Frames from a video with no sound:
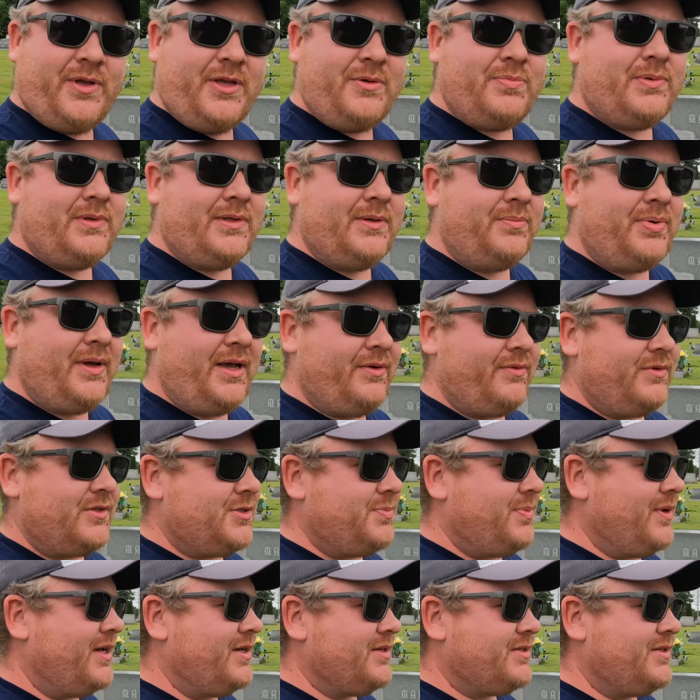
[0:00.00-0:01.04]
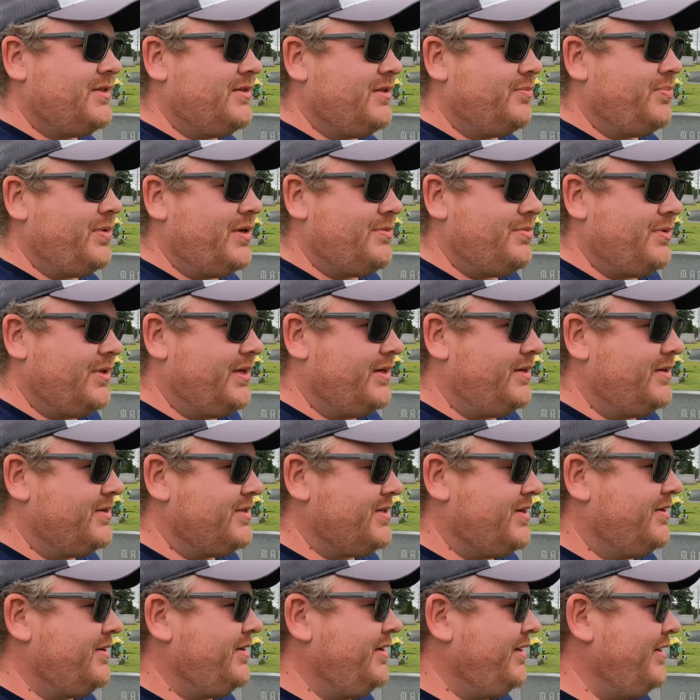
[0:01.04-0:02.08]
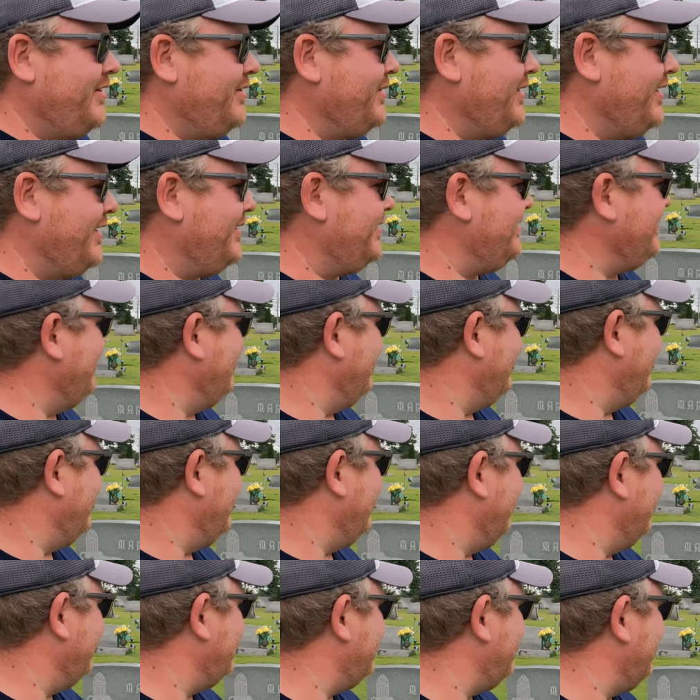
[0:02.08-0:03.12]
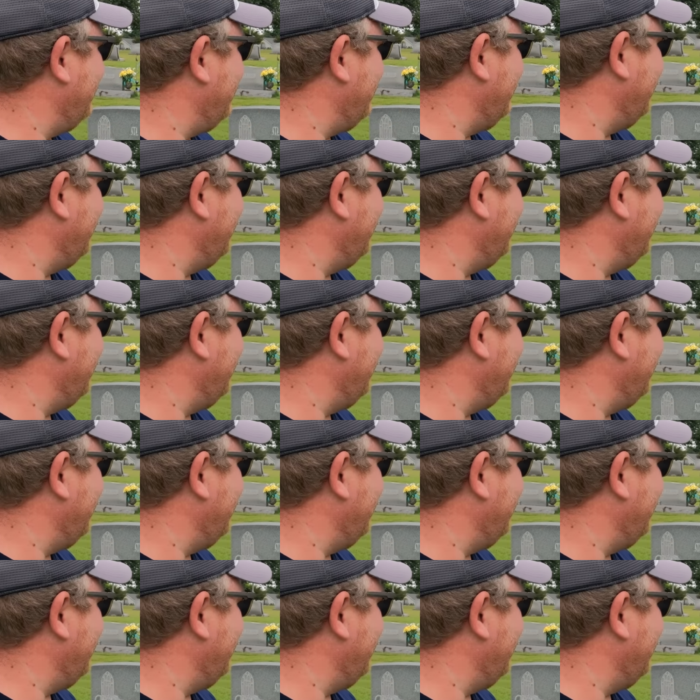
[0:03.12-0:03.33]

people and pay respects to the people that deserve, you know, like, it's so